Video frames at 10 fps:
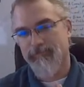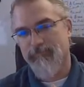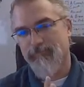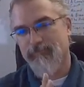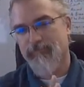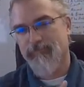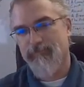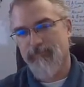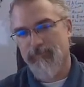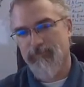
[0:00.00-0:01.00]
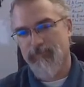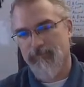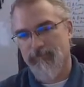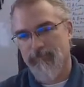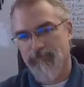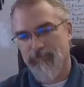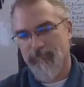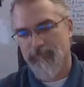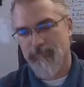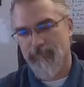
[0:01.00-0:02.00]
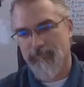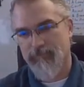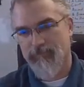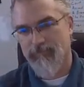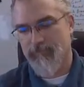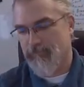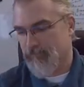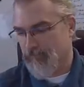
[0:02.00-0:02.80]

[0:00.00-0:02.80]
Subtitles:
No one is speaking in this clip.